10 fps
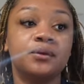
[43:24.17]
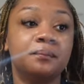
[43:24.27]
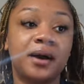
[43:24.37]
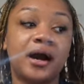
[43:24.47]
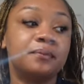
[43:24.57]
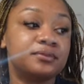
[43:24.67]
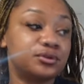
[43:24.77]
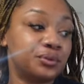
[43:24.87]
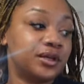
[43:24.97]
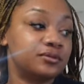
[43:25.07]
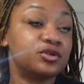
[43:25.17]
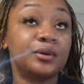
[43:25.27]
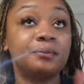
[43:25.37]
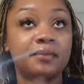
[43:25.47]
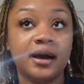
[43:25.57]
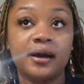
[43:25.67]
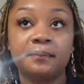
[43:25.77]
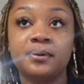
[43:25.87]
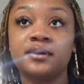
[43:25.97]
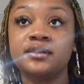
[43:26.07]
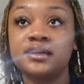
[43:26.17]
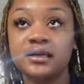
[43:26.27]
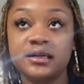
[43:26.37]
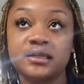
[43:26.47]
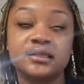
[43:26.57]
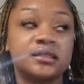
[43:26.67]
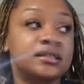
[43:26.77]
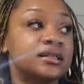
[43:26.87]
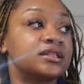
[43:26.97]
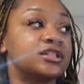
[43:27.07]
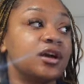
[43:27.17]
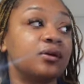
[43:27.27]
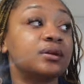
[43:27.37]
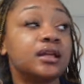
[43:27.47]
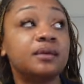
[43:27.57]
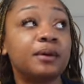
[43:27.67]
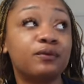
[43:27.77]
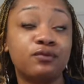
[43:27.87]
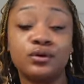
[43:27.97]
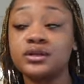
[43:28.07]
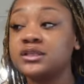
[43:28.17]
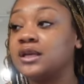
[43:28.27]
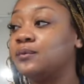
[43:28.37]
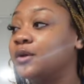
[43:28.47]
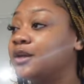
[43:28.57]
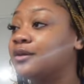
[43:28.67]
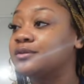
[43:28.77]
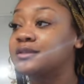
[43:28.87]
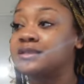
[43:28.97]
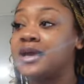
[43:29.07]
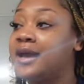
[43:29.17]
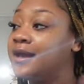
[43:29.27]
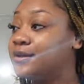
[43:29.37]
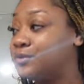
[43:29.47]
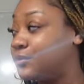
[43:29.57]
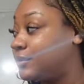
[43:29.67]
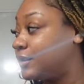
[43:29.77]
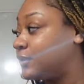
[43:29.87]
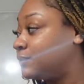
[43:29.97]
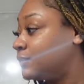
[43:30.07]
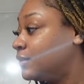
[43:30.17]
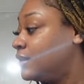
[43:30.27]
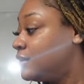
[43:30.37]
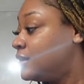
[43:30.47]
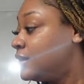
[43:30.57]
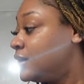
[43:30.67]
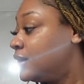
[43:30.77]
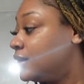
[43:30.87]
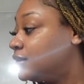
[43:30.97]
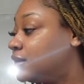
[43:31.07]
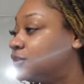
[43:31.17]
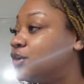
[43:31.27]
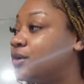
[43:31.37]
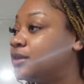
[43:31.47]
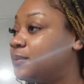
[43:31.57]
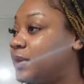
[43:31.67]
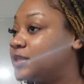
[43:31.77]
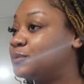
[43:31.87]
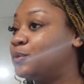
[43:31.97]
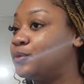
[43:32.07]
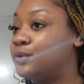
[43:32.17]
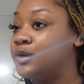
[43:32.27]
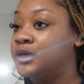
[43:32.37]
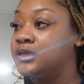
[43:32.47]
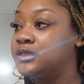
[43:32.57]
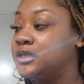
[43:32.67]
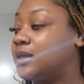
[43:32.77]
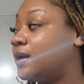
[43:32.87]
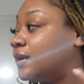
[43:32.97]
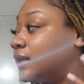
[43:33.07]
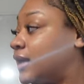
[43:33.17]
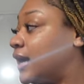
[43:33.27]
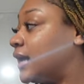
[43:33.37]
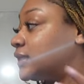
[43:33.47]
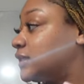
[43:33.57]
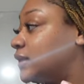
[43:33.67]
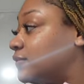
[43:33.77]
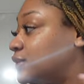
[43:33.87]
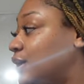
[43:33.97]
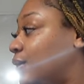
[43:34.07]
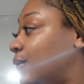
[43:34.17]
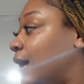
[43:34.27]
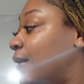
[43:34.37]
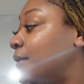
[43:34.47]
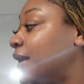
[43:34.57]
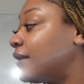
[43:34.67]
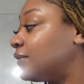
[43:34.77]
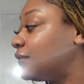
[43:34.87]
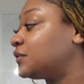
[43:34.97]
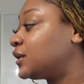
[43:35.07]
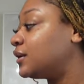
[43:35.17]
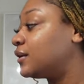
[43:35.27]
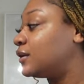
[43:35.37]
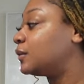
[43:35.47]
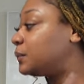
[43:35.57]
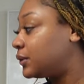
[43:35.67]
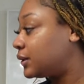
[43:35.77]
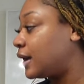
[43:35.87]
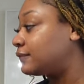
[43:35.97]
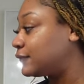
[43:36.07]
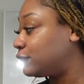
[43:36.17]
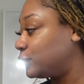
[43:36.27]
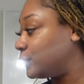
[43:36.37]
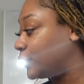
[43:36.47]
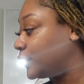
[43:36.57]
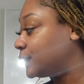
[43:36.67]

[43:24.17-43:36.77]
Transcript: mop, sweep, mop, dust. She gonna clean my floor to ceiling windows because I ain't doing it. She gonna hit the baseboards and all of that kind of stuff. So I want to have everything up off the floor.